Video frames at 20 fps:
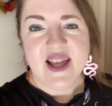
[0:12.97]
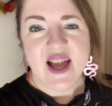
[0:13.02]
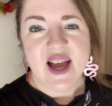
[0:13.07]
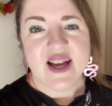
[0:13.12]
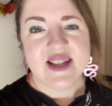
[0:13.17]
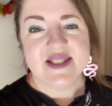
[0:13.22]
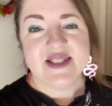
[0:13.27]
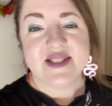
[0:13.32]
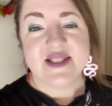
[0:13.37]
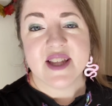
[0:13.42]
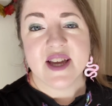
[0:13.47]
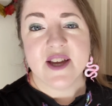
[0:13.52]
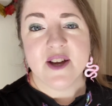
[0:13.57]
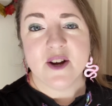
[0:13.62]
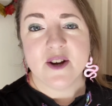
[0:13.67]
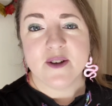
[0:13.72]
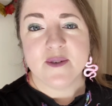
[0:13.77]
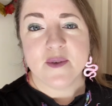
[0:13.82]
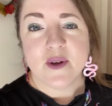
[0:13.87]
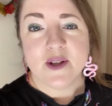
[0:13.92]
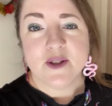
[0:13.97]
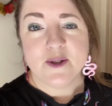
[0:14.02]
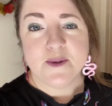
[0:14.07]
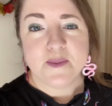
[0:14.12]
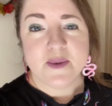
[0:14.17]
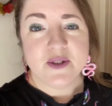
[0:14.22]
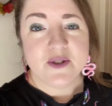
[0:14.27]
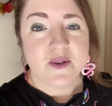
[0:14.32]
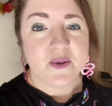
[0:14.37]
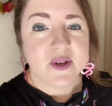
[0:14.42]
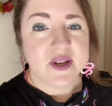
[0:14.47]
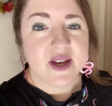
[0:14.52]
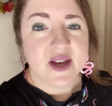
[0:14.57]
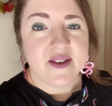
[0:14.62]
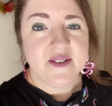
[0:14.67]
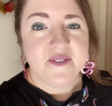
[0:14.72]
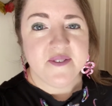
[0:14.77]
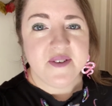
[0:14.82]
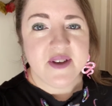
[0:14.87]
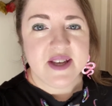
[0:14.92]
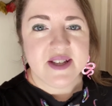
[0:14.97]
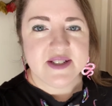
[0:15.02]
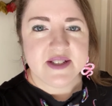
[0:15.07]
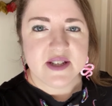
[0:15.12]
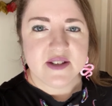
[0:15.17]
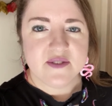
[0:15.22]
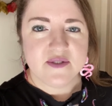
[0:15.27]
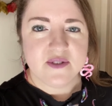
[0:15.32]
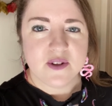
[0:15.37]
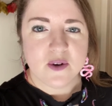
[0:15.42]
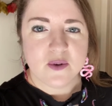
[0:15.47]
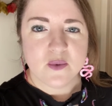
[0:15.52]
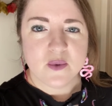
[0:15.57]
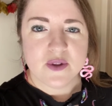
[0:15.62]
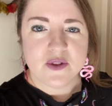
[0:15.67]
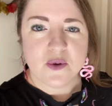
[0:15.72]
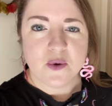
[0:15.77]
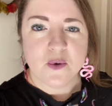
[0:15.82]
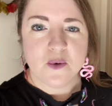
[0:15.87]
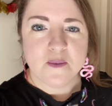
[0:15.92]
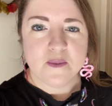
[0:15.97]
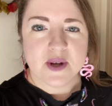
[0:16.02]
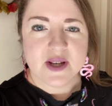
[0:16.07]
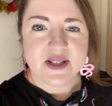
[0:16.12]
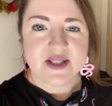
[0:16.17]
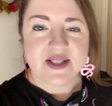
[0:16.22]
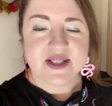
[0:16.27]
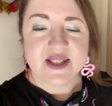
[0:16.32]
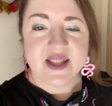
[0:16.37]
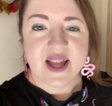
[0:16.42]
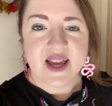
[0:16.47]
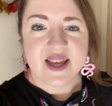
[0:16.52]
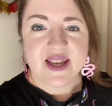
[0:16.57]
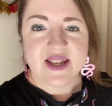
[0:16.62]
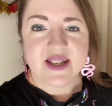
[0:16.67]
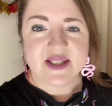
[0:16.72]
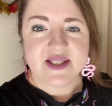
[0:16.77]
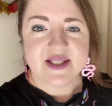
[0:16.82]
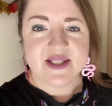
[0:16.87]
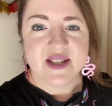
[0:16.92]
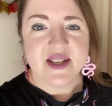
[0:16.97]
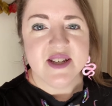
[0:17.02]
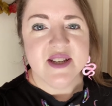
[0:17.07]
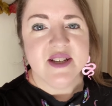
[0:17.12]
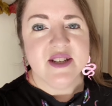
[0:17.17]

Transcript: and today I'm going to be doing a feeding vlog with all my snakes.